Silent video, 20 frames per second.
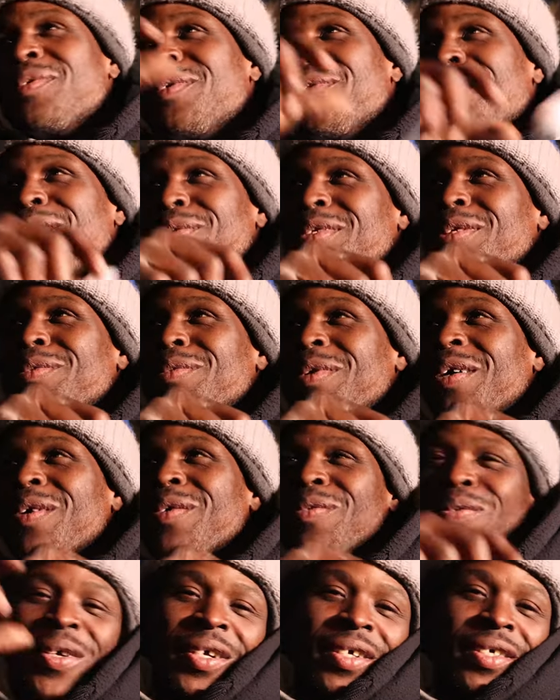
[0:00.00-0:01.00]
you know what I'm talking
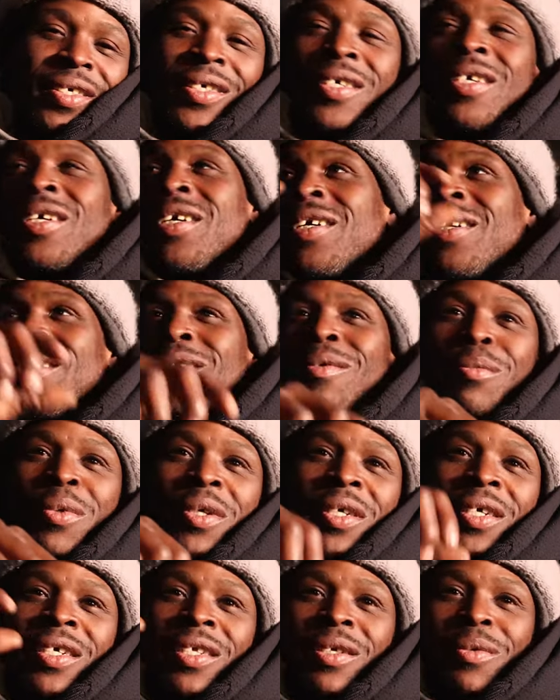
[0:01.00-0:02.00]
about? Fuck it.
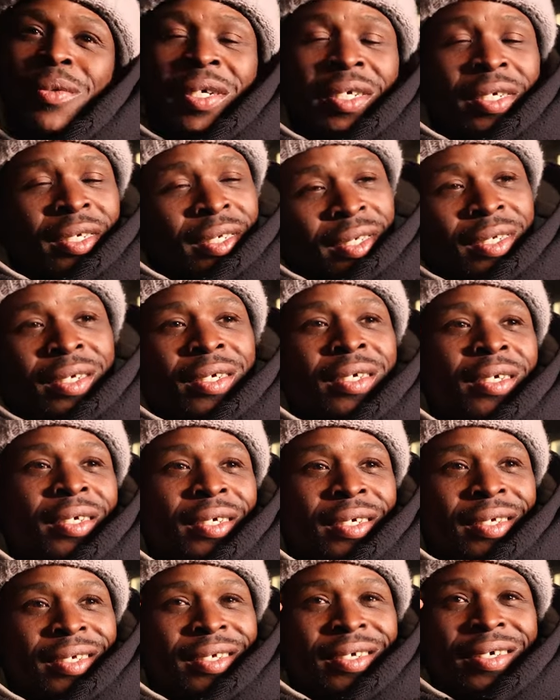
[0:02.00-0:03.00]
But anyway,
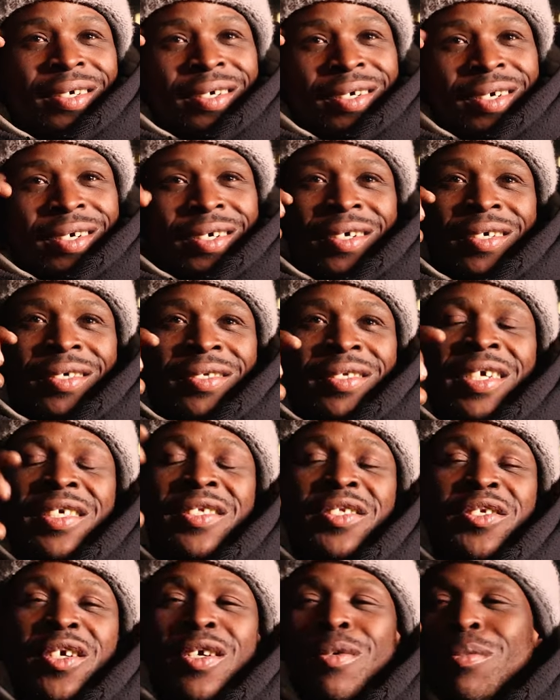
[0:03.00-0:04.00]
uh,
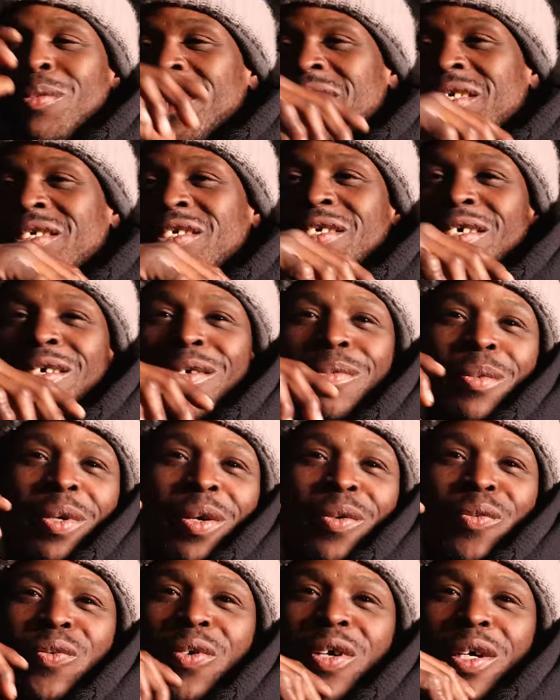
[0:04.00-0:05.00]
they turned me into a
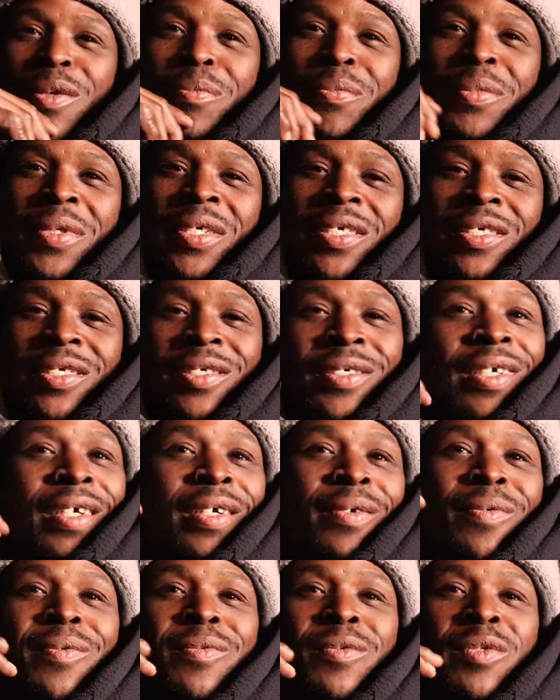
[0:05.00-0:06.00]
motherfucking menace
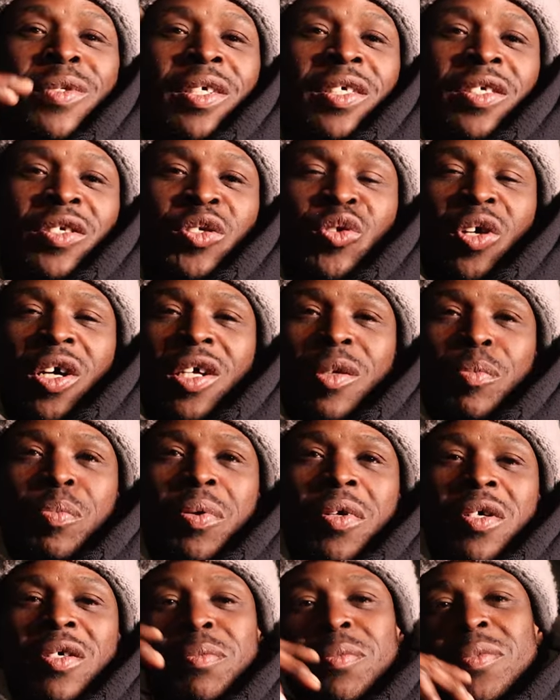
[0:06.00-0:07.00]
when niggas try to
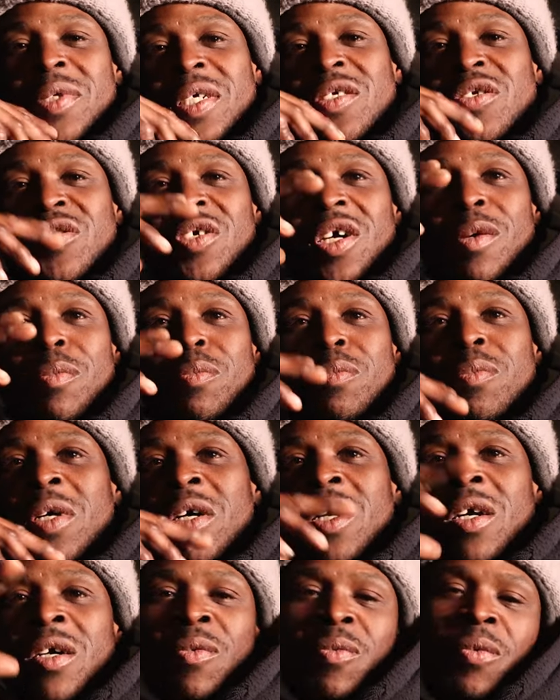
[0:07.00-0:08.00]
punk me and try to
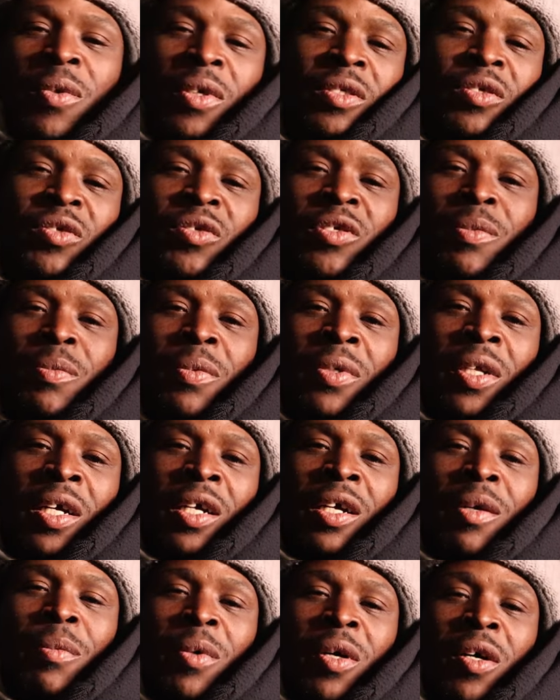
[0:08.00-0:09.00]
fucking treat me
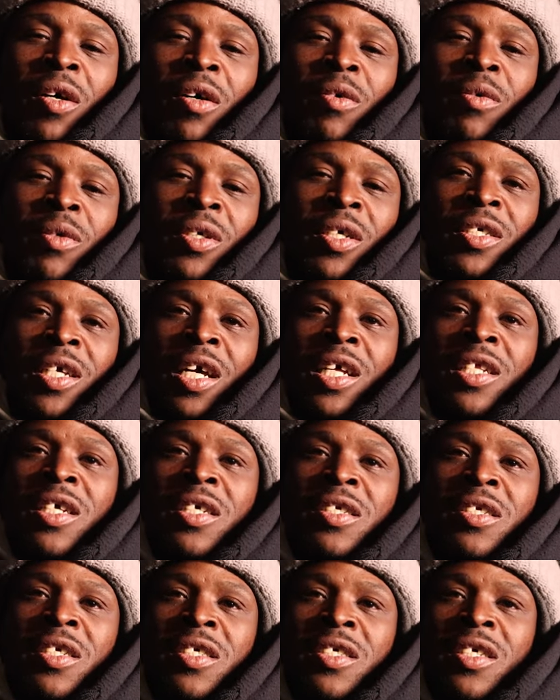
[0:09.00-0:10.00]
like I'm a hoe because I
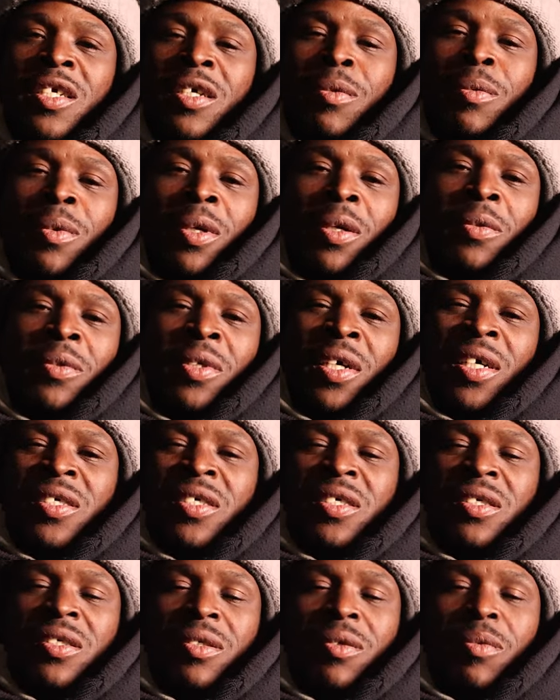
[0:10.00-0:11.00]
let niggas get away with
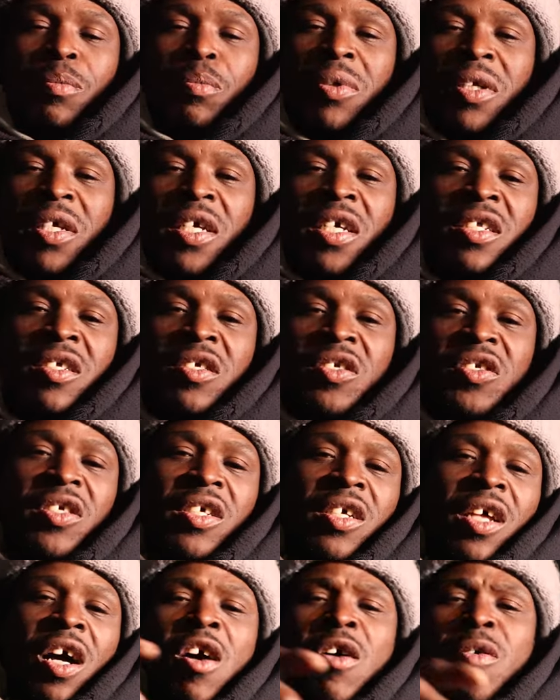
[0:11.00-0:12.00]
that shit, playing and
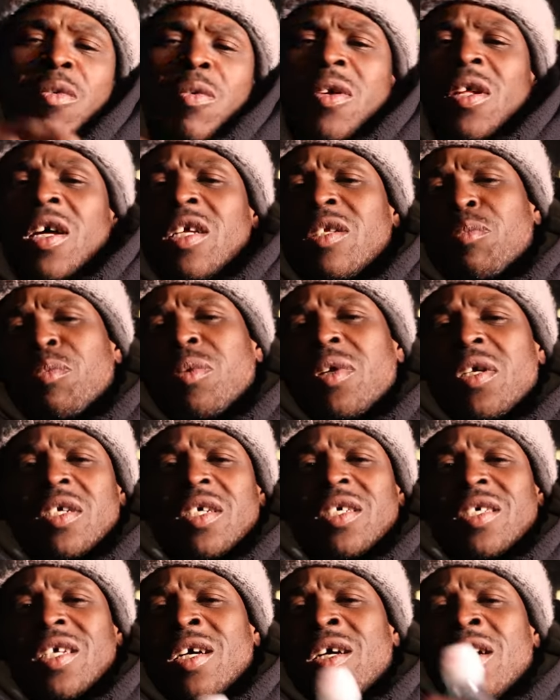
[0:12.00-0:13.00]
shit. I don't really like to play
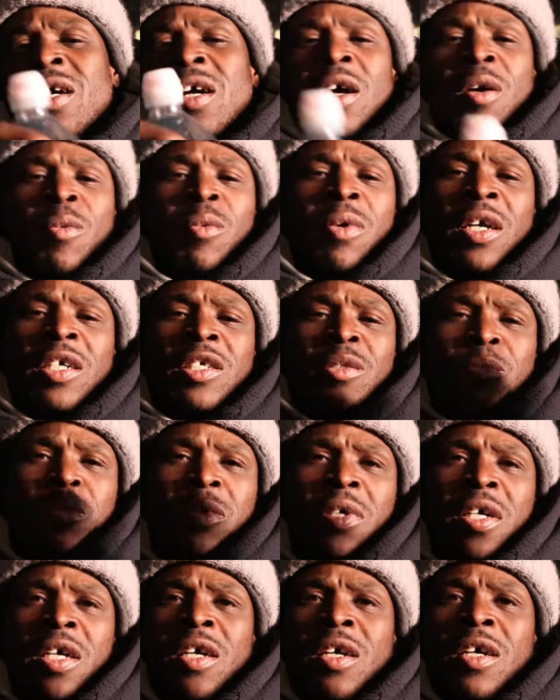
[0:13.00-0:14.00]
because when I was
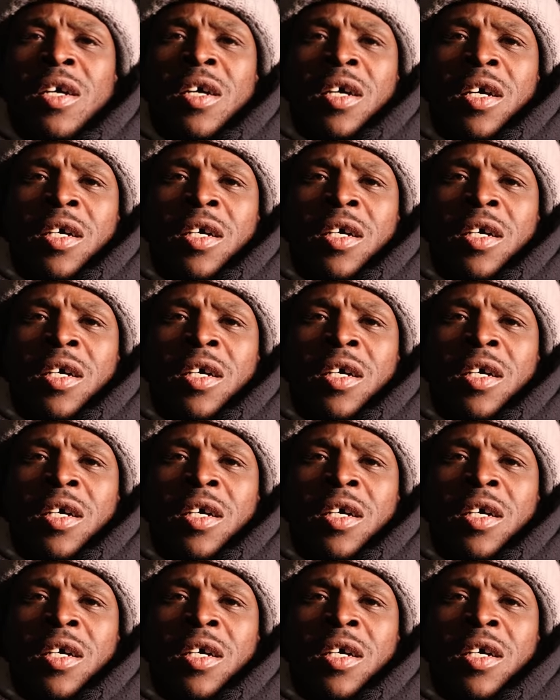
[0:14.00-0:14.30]
playing,